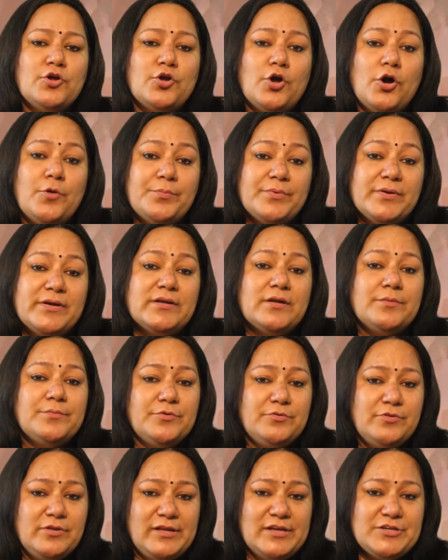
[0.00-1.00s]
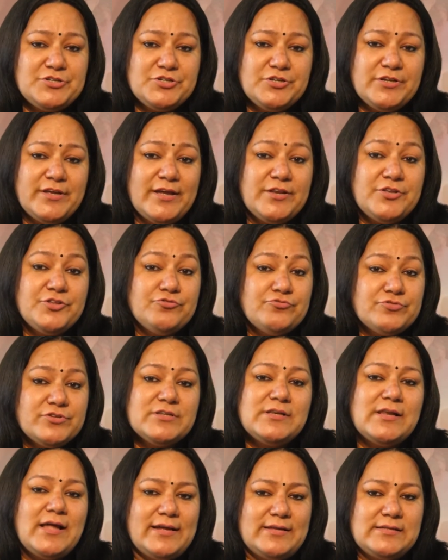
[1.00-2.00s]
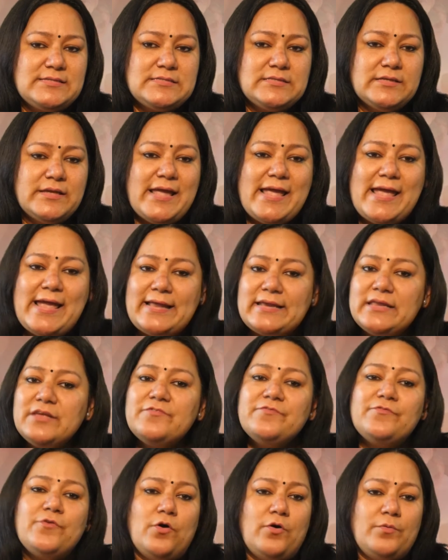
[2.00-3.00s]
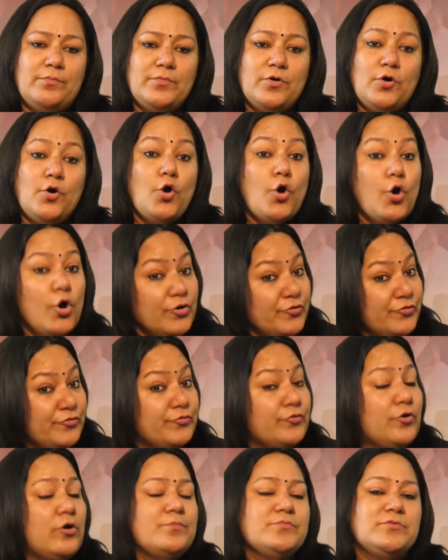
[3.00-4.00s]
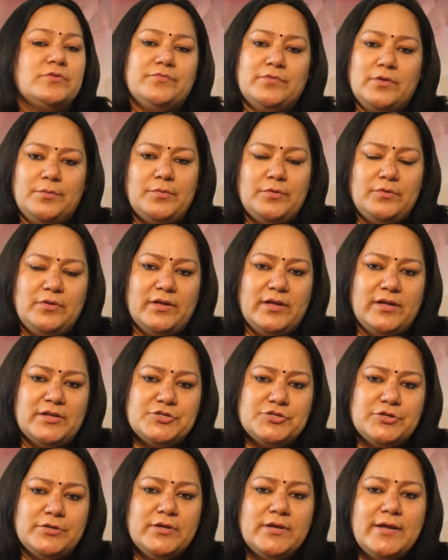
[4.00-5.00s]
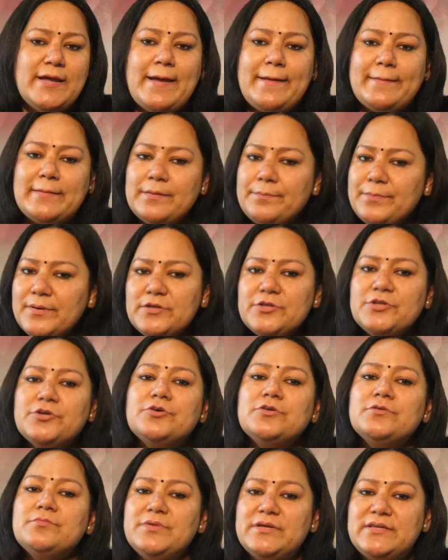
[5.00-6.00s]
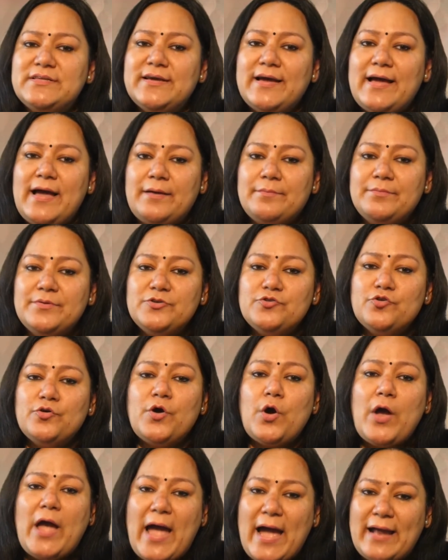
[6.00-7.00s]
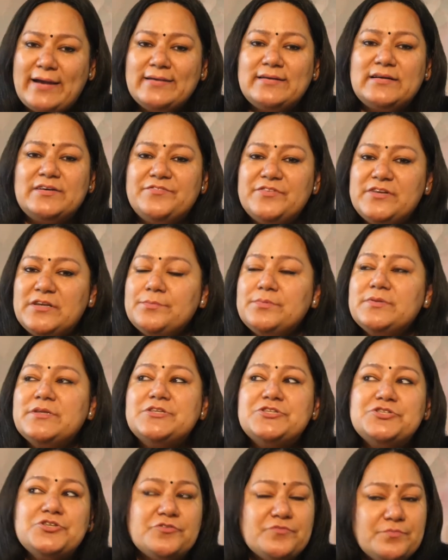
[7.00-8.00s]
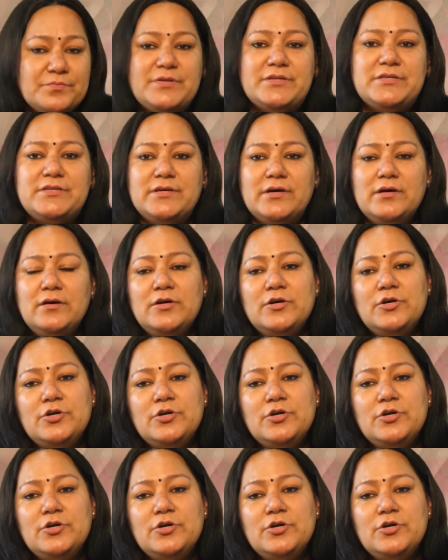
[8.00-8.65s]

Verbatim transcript: Corporate communication can utilize any form or forms of communication depending on media habit and availability of media